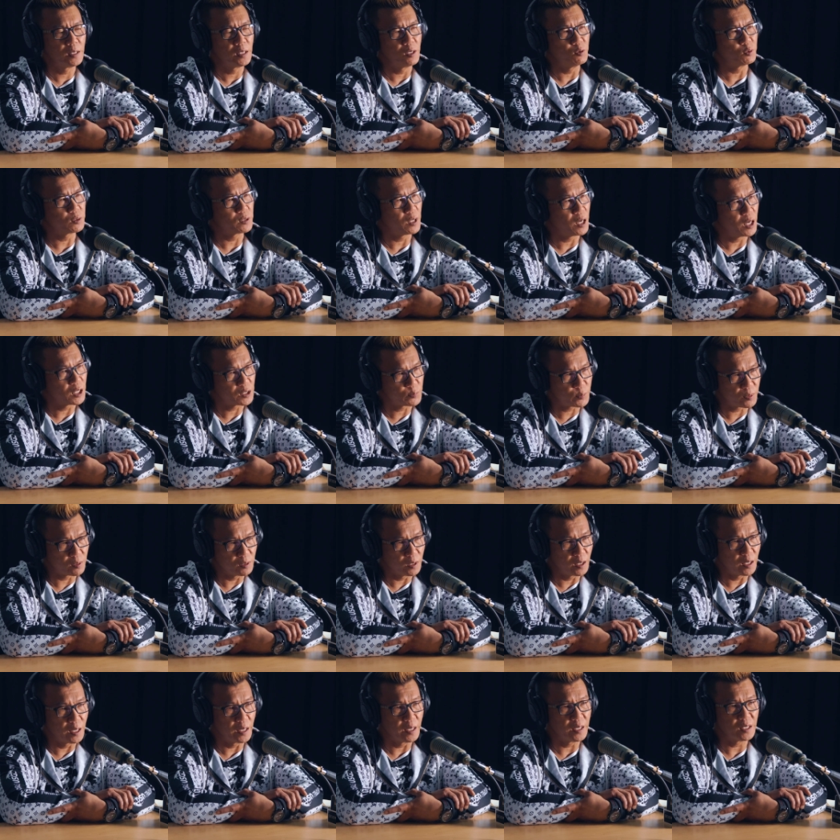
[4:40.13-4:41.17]
He was
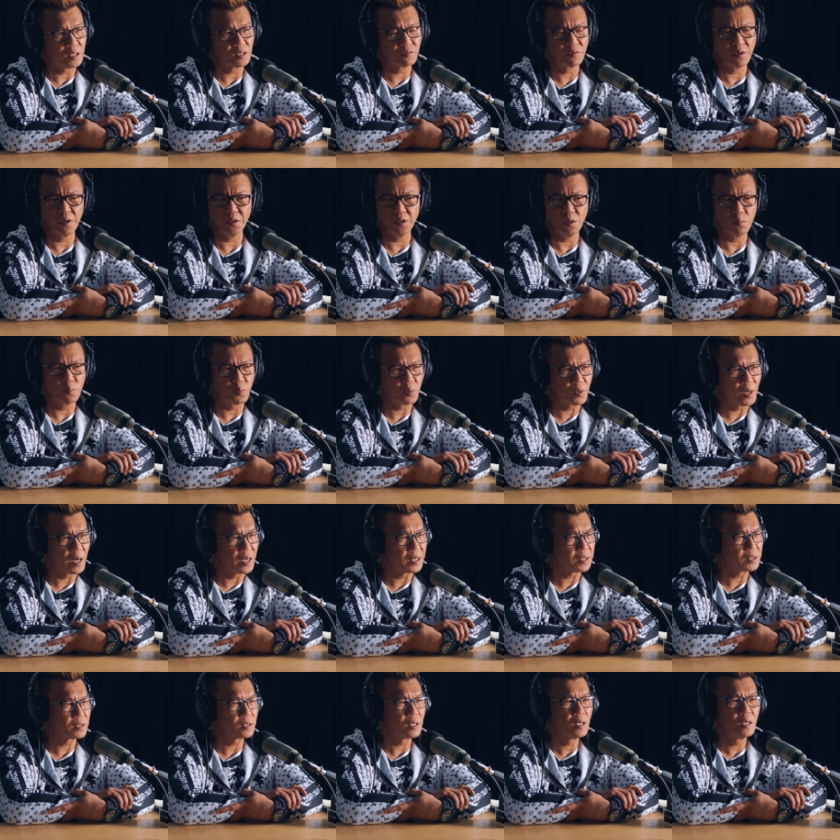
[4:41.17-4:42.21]
hospitalized, very
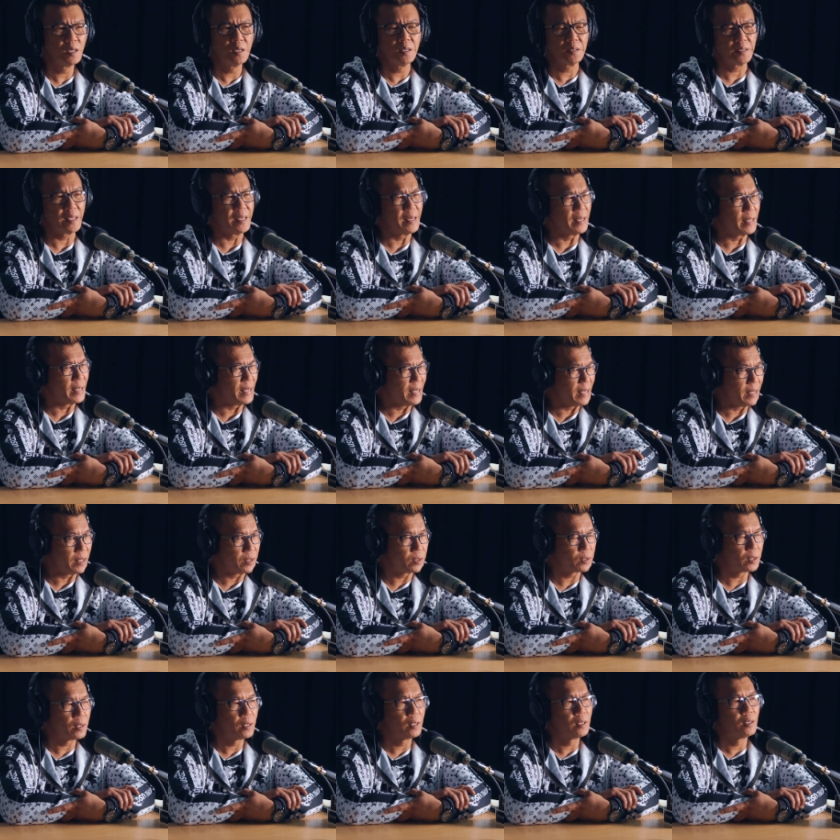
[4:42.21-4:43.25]
depressed, didn't
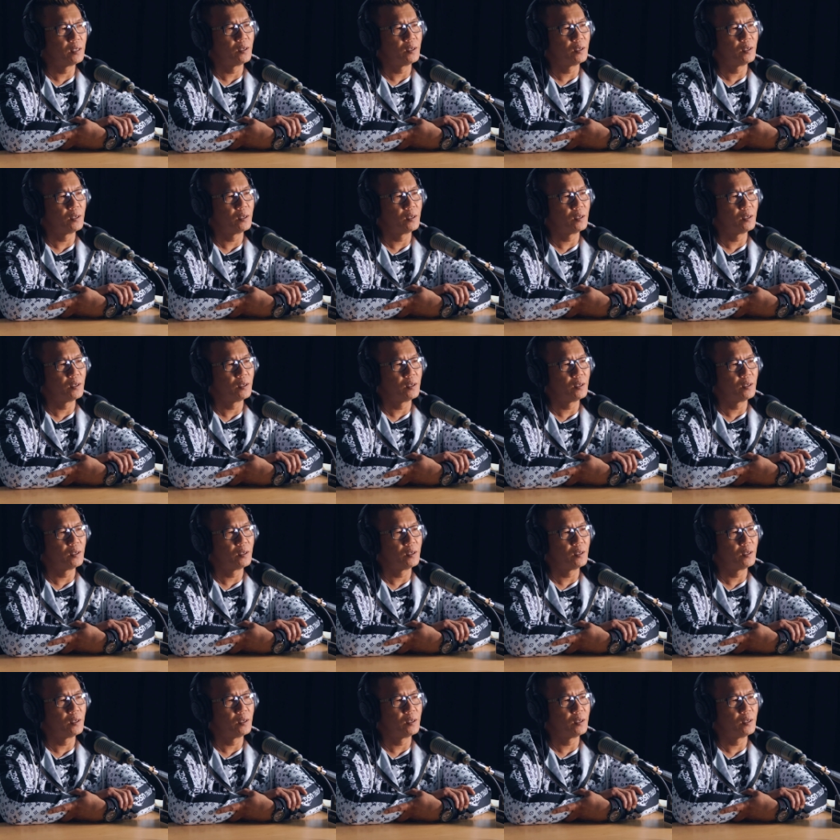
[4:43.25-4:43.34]
eat.